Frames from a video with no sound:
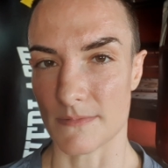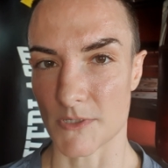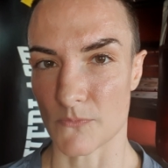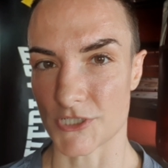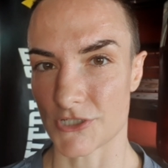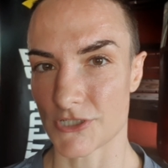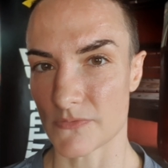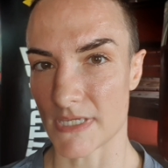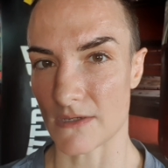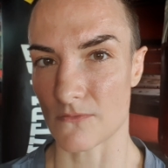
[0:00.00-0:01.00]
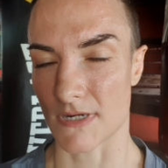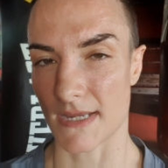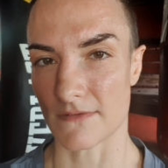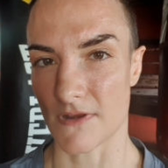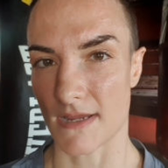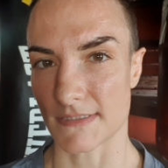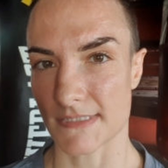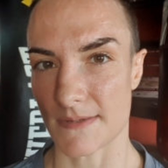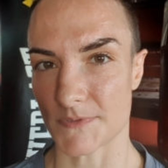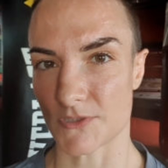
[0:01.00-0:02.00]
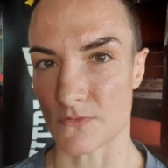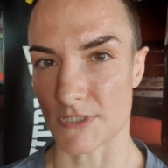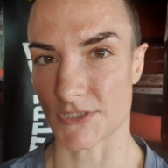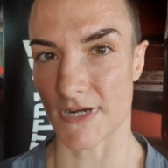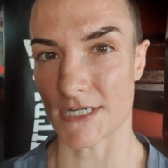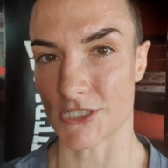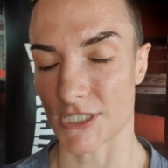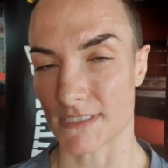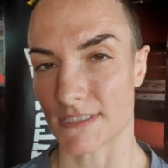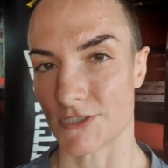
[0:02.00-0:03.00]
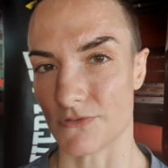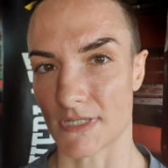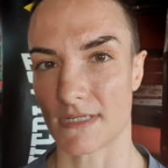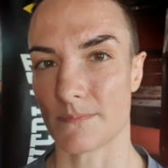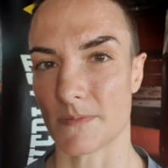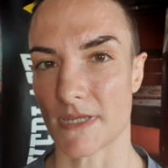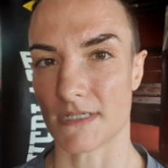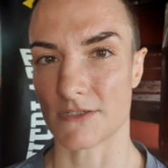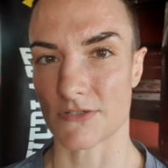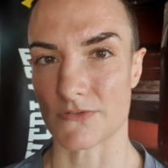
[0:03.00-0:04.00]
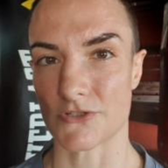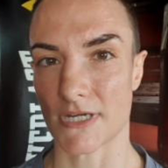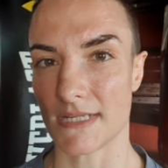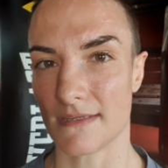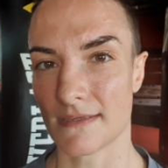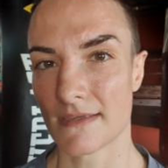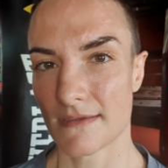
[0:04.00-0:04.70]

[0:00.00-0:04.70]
in what you're doing, or kind of concepts or strategies that you can implement in your own training.